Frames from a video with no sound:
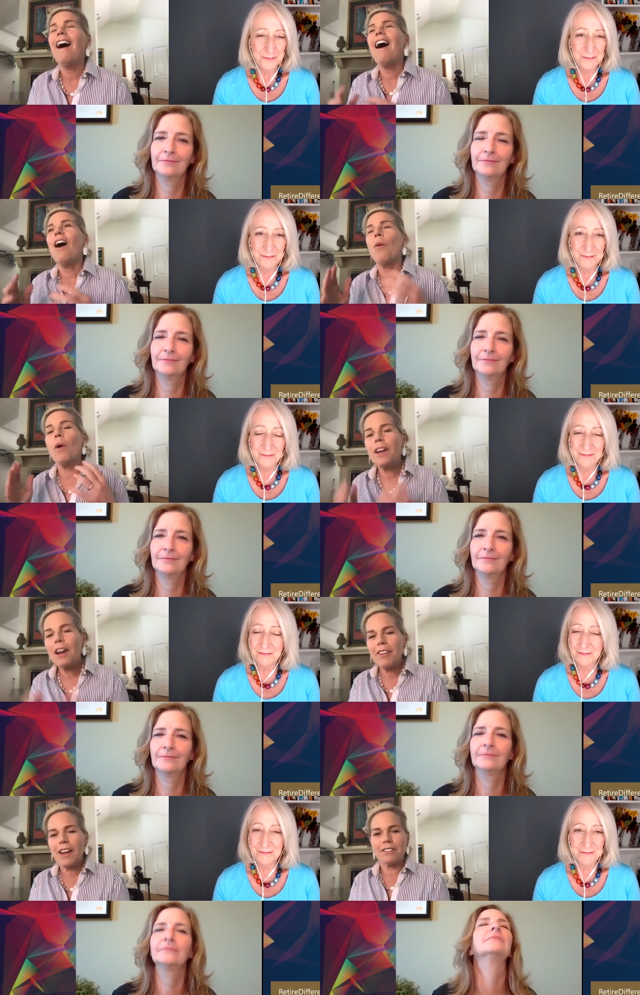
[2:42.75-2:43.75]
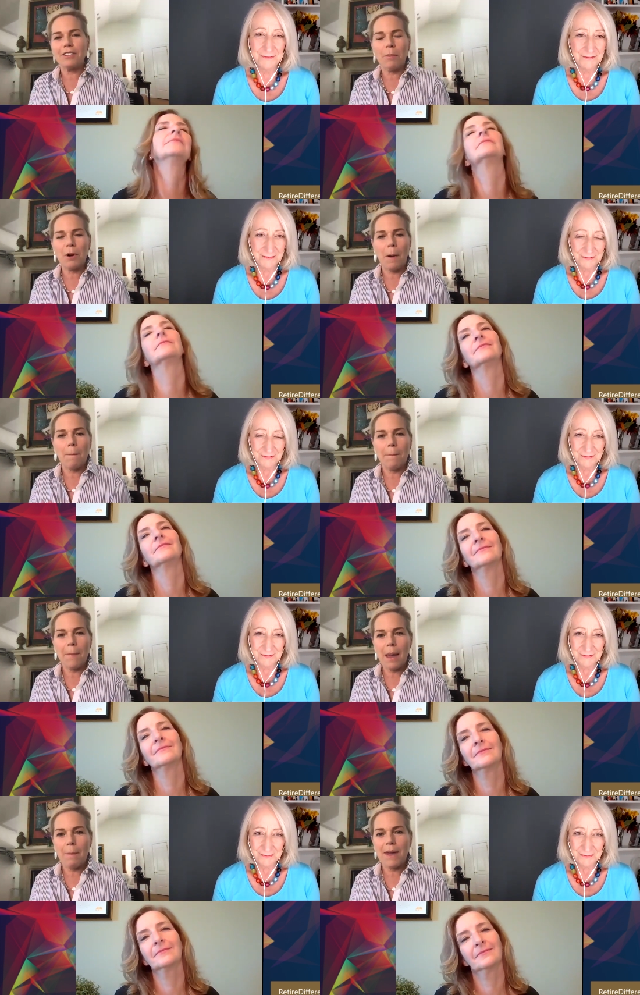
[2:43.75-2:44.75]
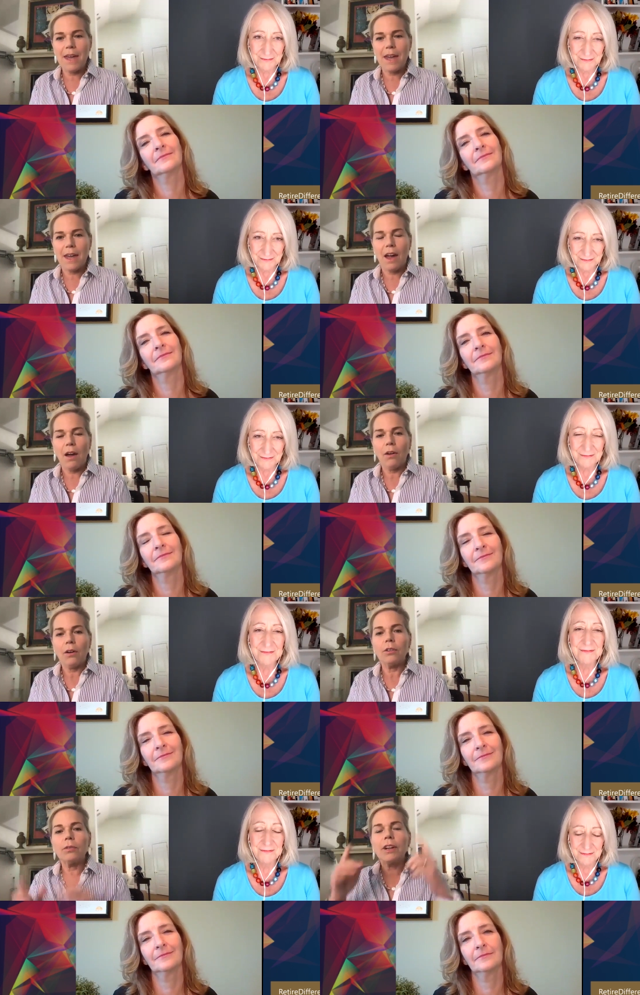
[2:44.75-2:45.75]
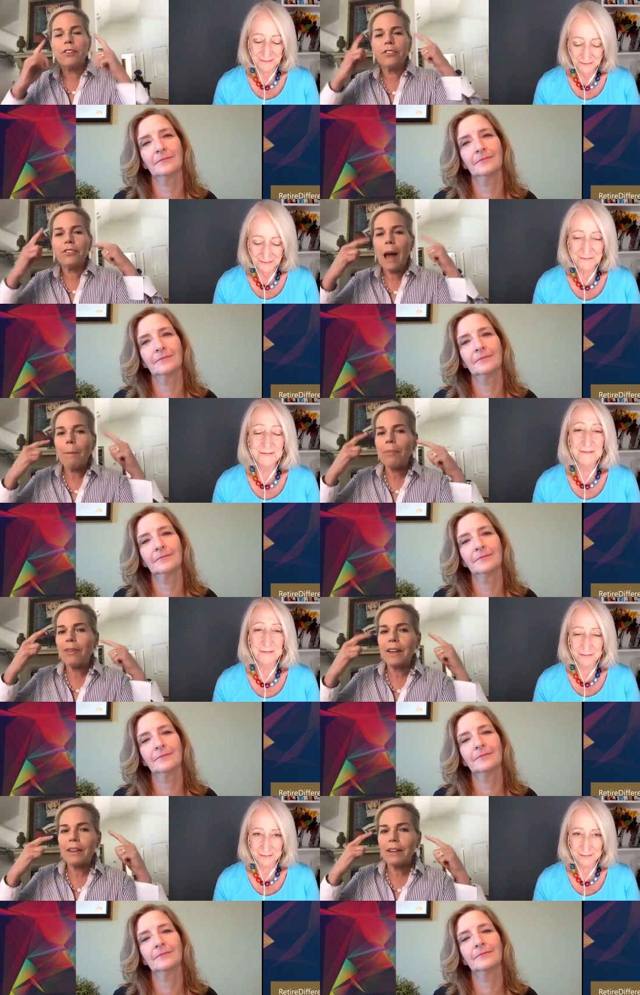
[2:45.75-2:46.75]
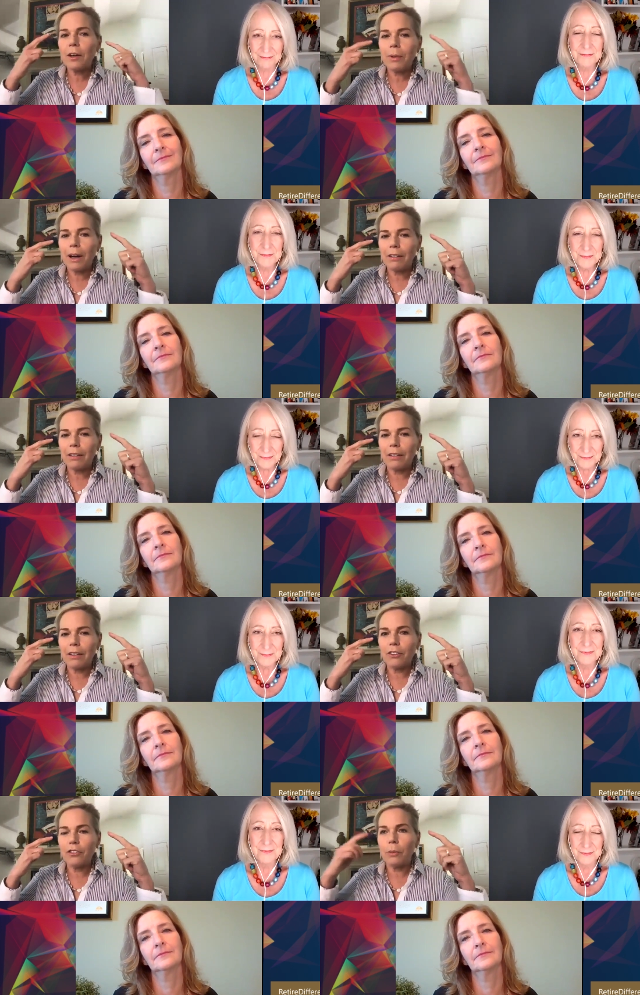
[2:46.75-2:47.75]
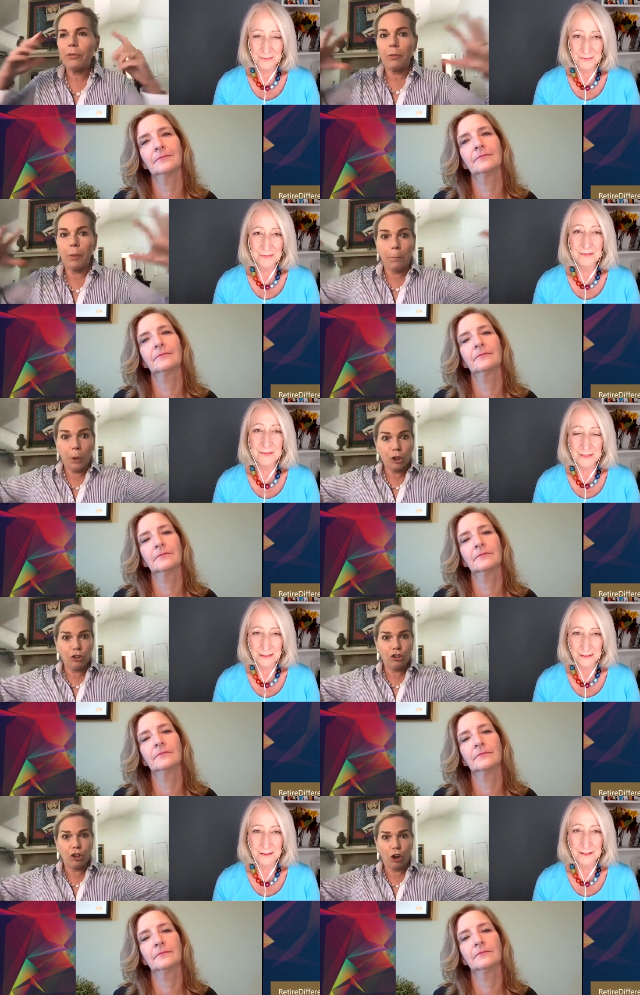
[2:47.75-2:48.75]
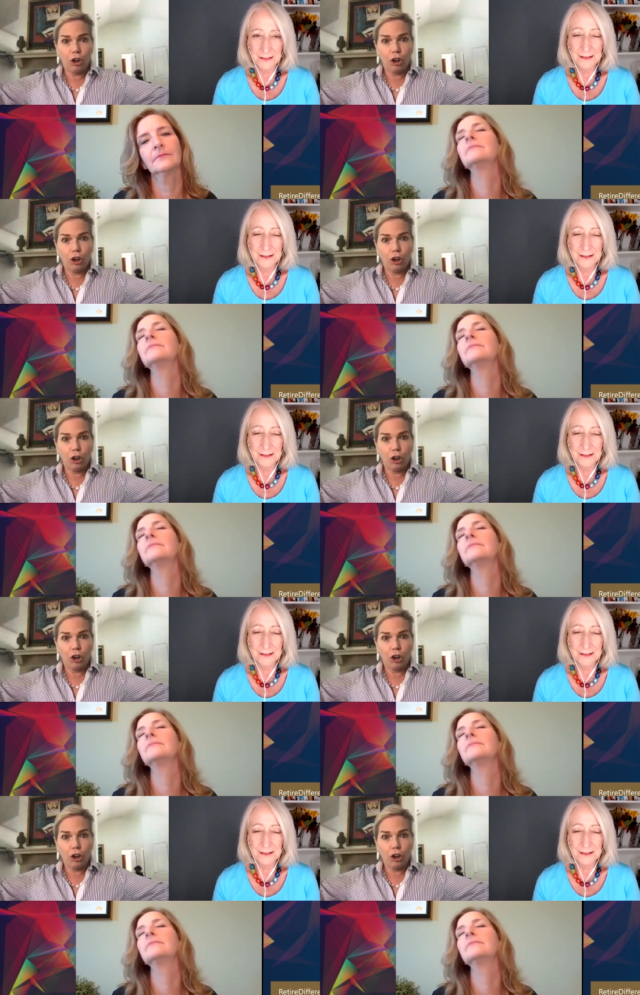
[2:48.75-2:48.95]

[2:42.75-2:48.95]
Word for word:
Speaker 1: Whatever that number may be, you gotta stop thinking about it in terms of a big chunk